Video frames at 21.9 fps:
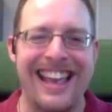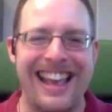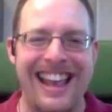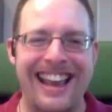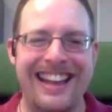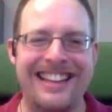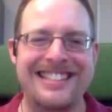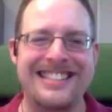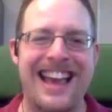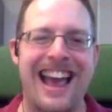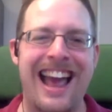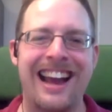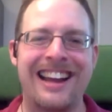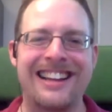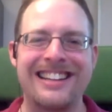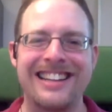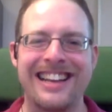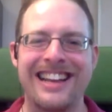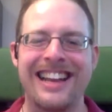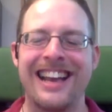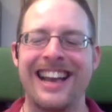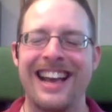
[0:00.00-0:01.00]

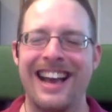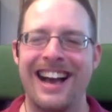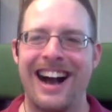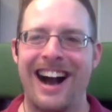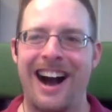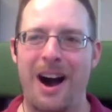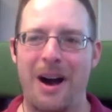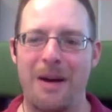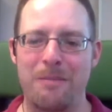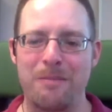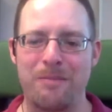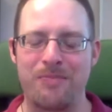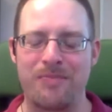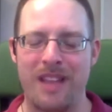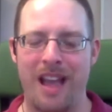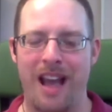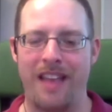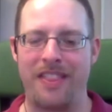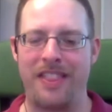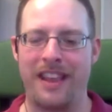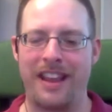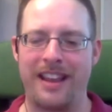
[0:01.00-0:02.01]
Exactly.
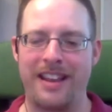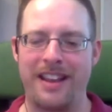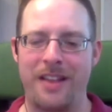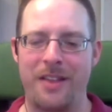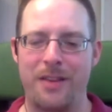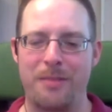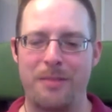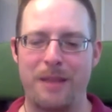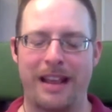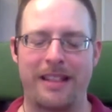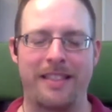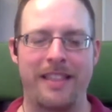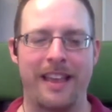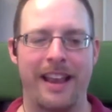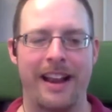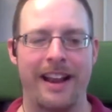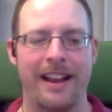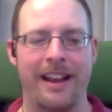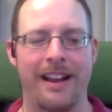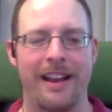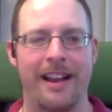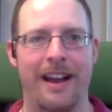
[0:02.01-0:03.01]
I think another big
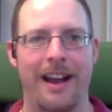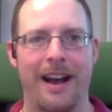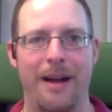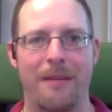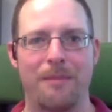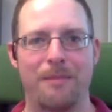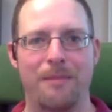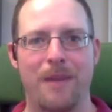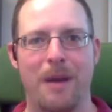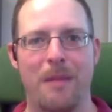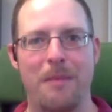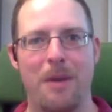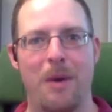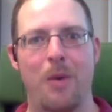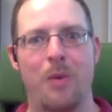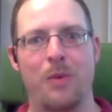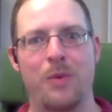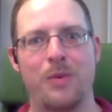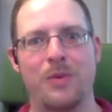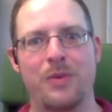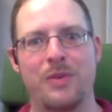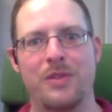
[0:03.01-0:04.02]
thing
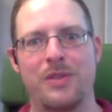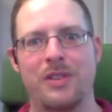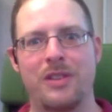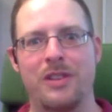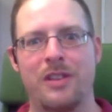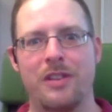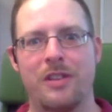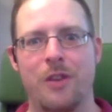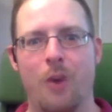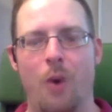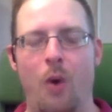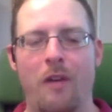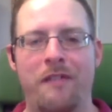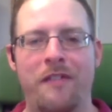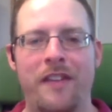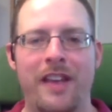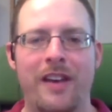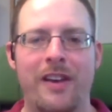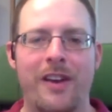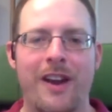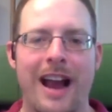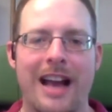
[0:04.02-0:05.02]
about the whole
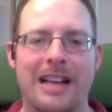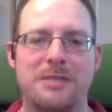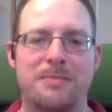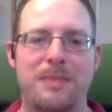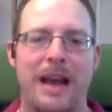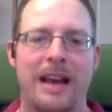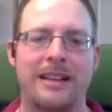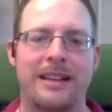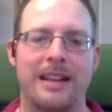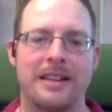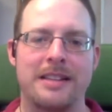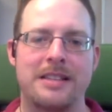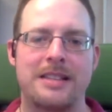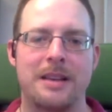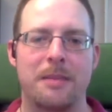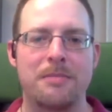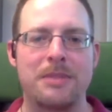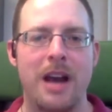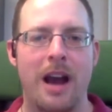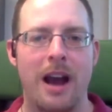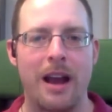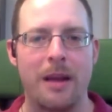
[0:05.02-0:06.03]
failure aspect is
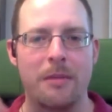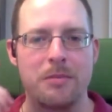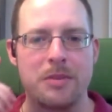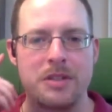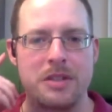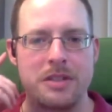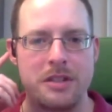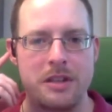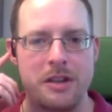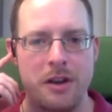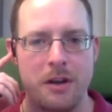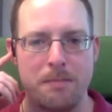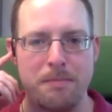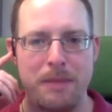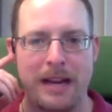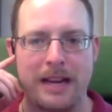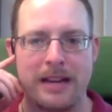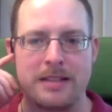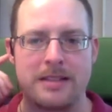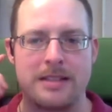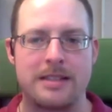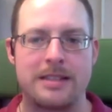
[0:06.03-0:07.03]
sometimes your
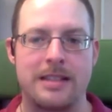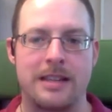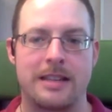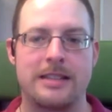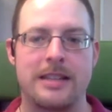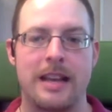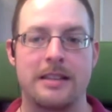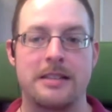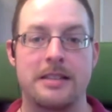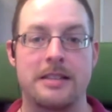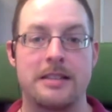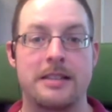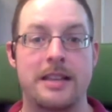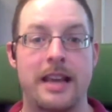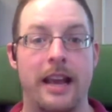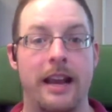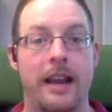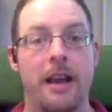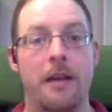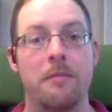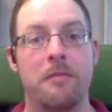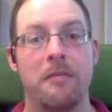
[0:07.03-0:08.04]
biggest successes
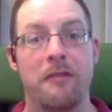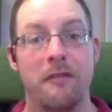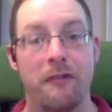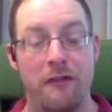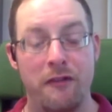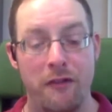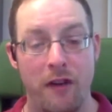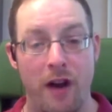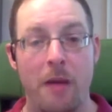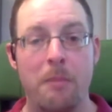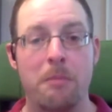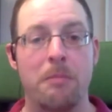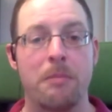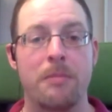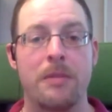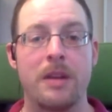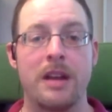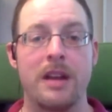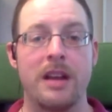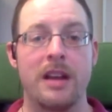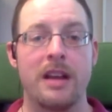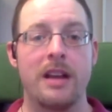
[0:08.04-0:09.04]
can come from
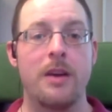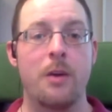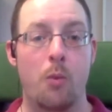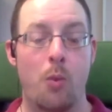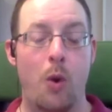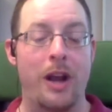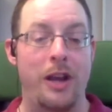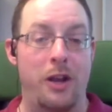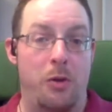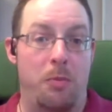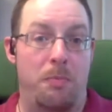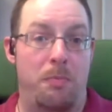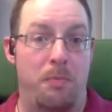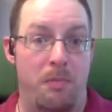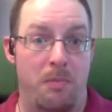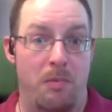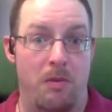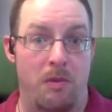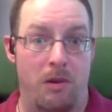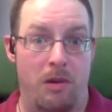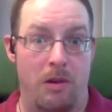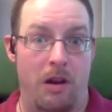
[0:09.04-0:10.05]
what you
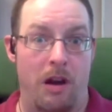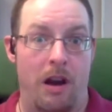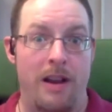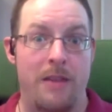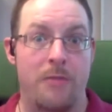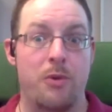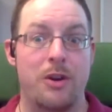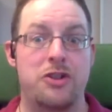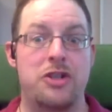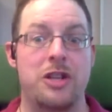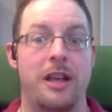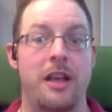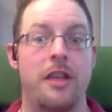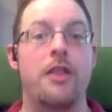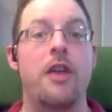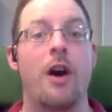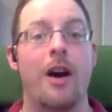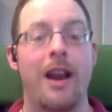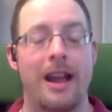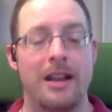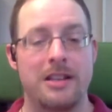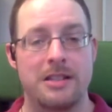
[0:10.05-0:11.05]
originally
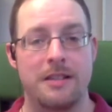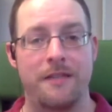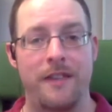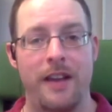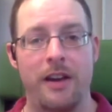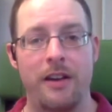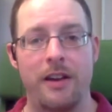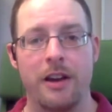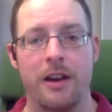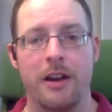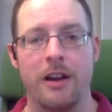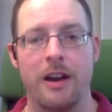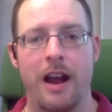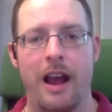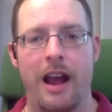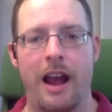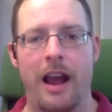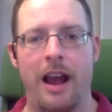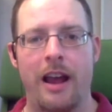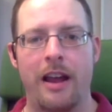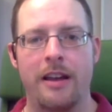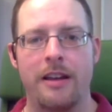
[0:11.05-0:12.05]
thought as a failure.
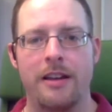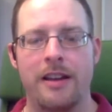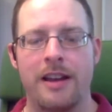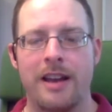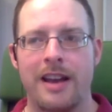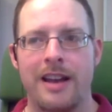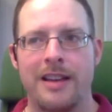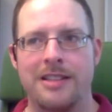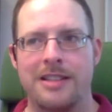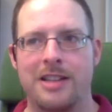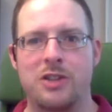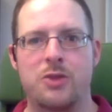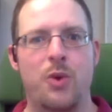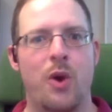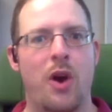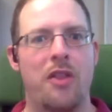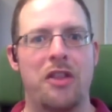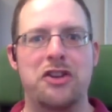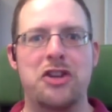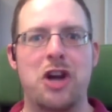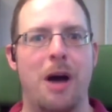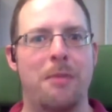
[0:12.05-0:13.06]
And since we're
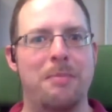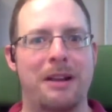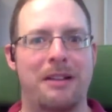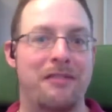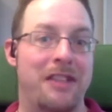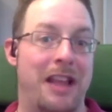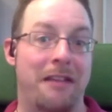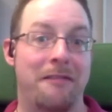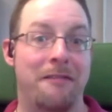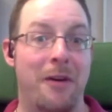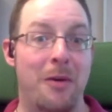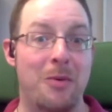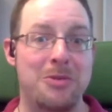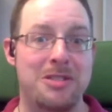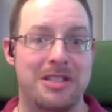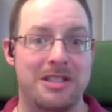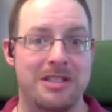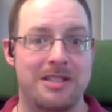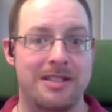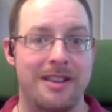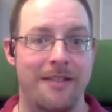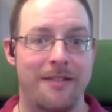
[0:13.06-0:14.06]
on the topic of like phones
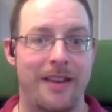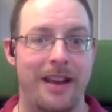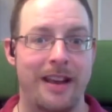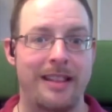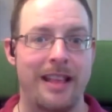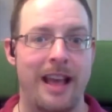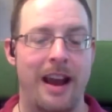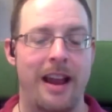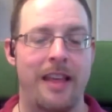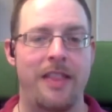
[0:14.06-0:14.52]
and stuff like that,